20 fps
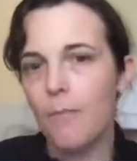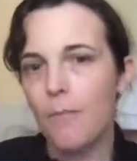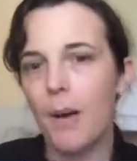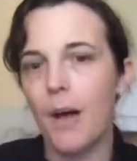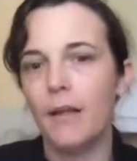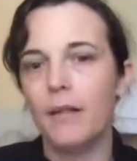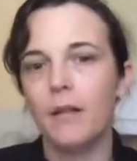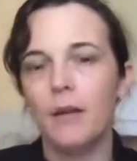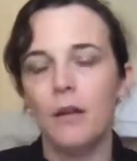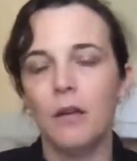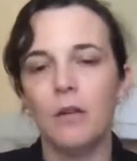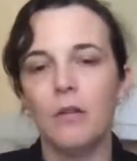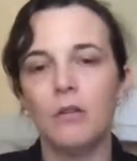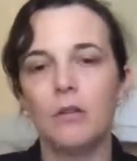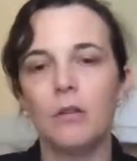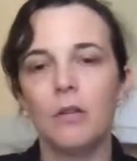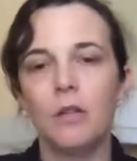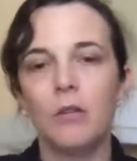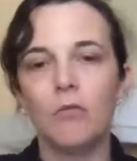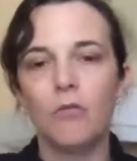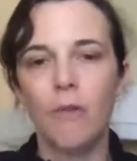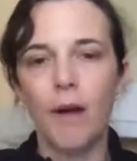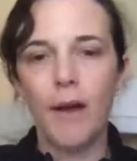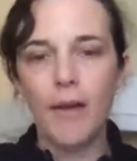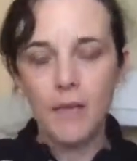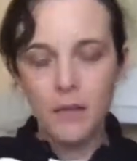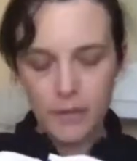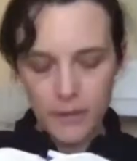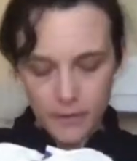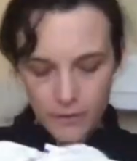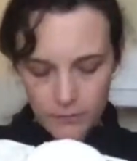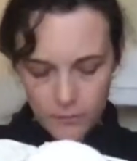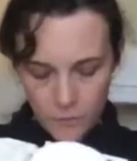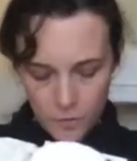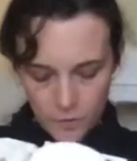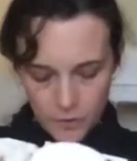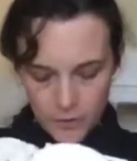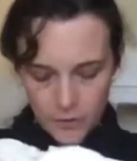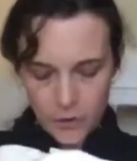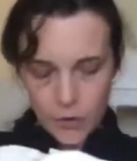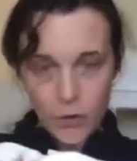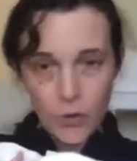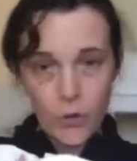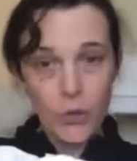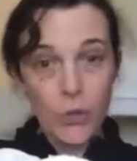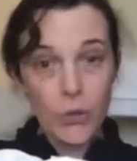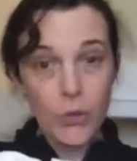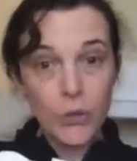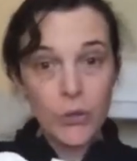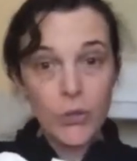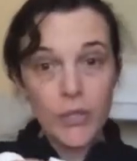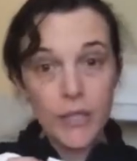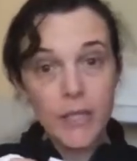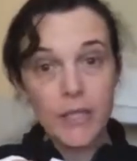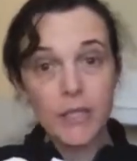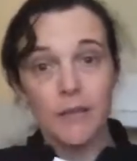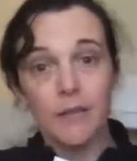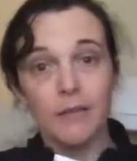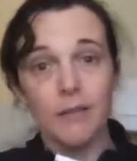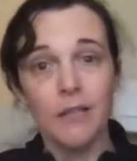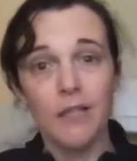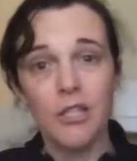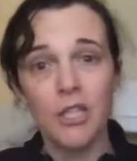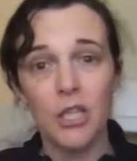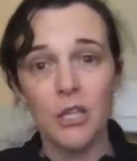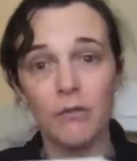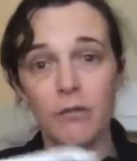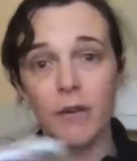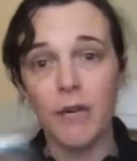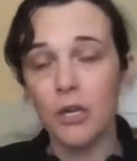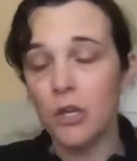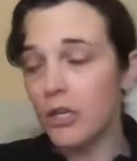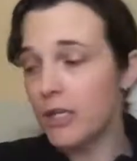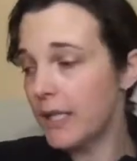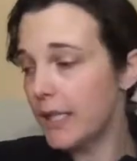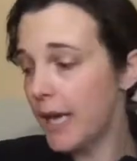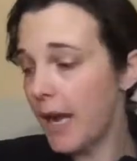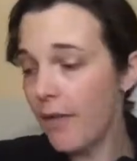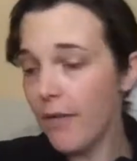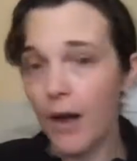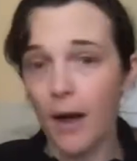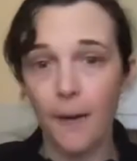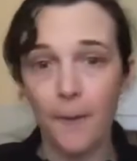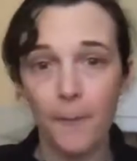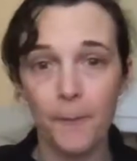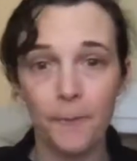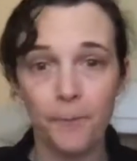But the greatness of all-in-twos is you can reuse the cover.